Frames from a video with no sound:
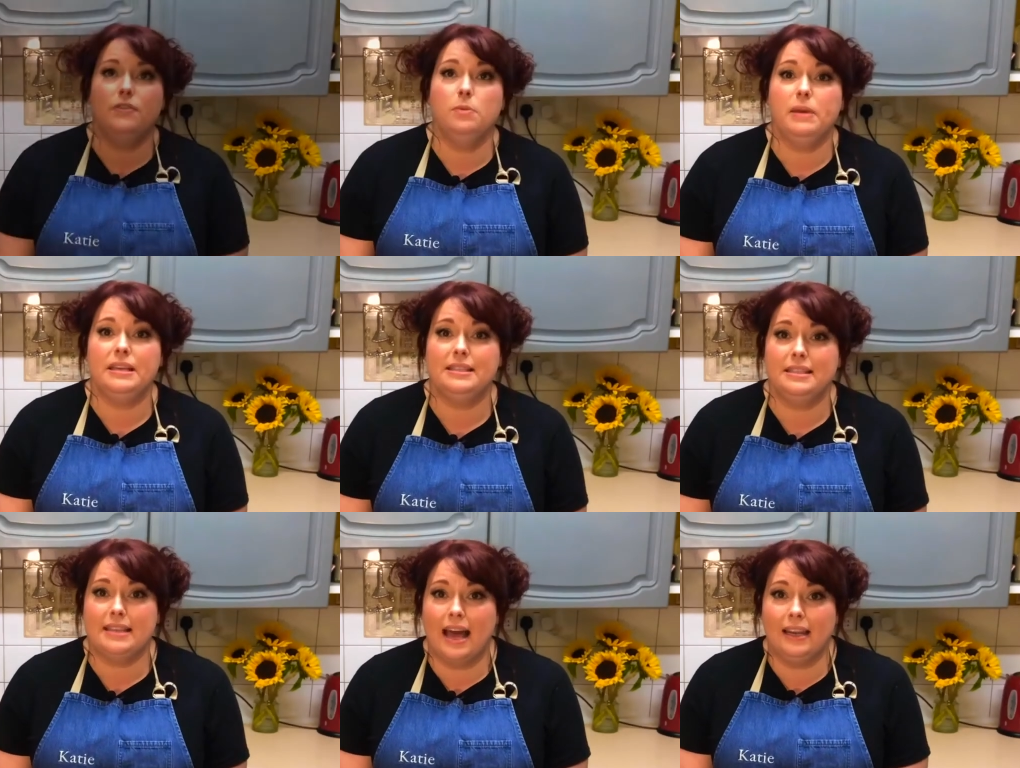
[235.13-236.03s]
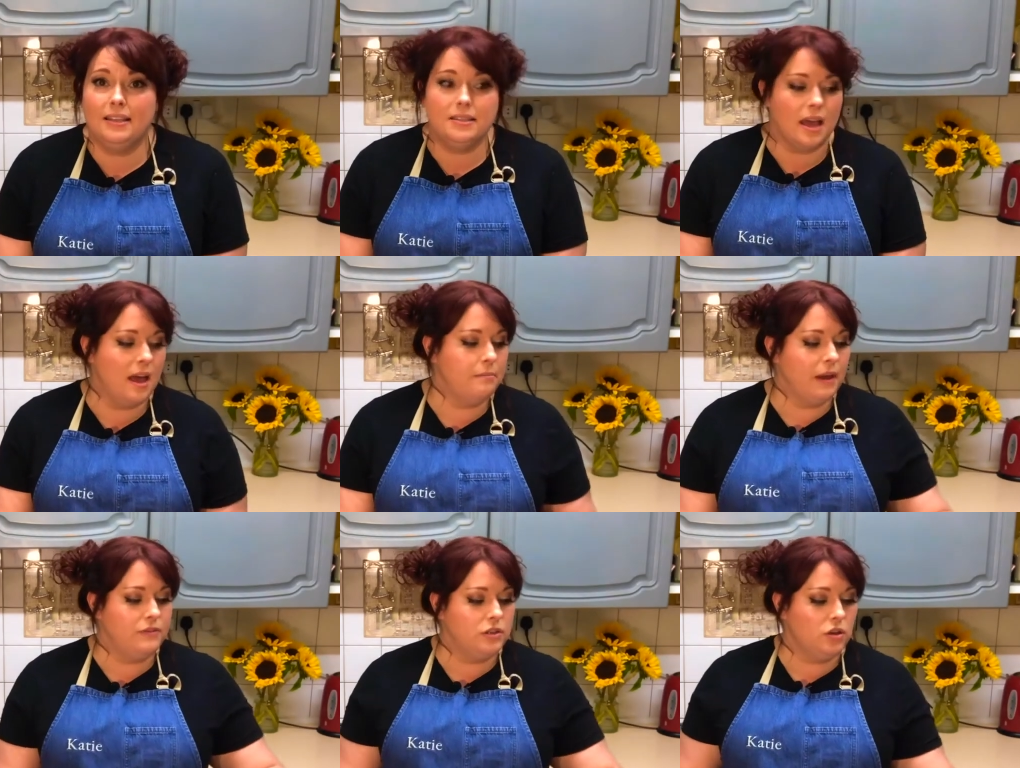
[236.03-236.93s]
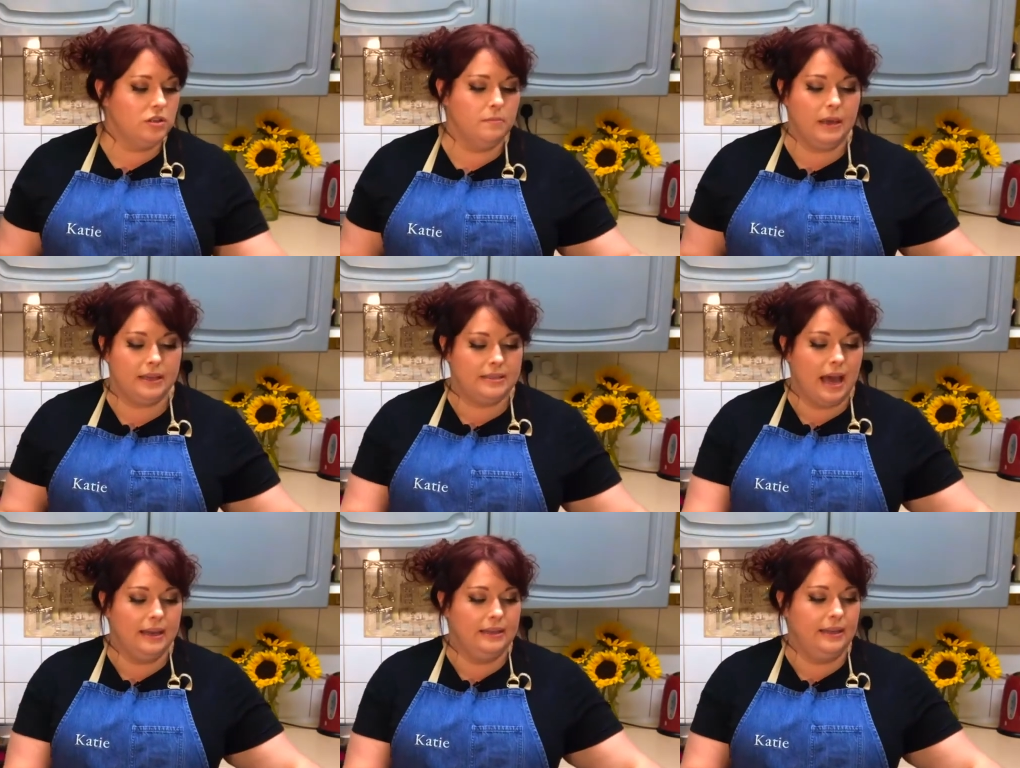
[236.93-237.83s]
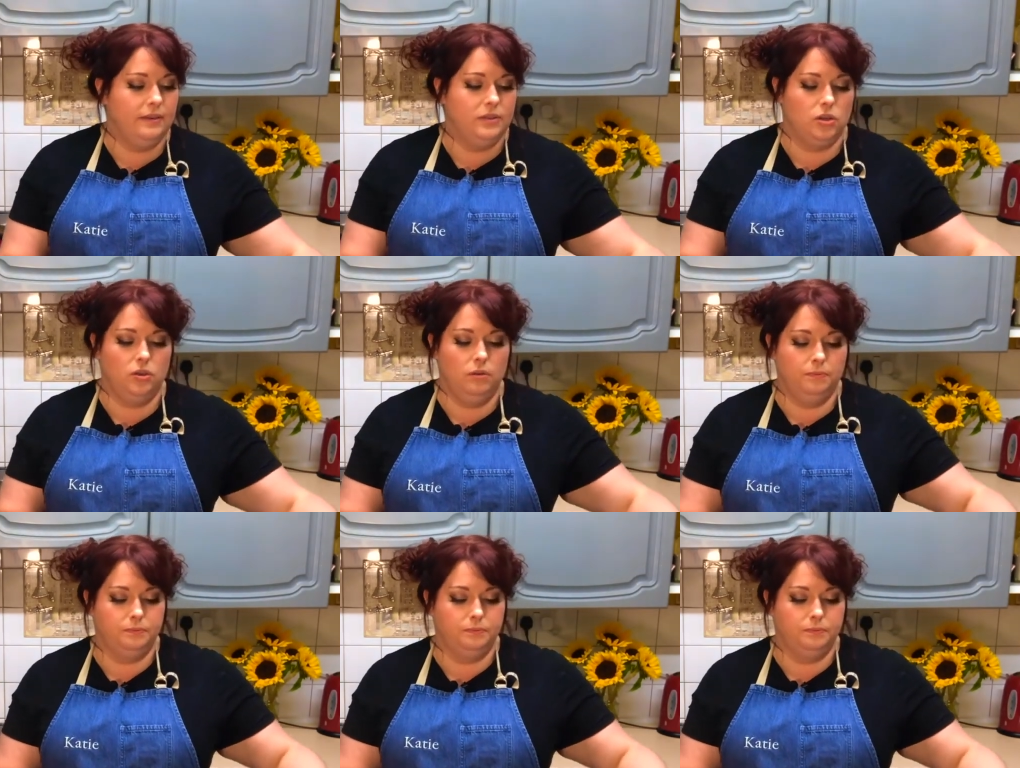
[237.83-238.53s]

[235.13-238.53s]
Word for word: for the base of the salad, um, I've just got some mixed salad leaves here.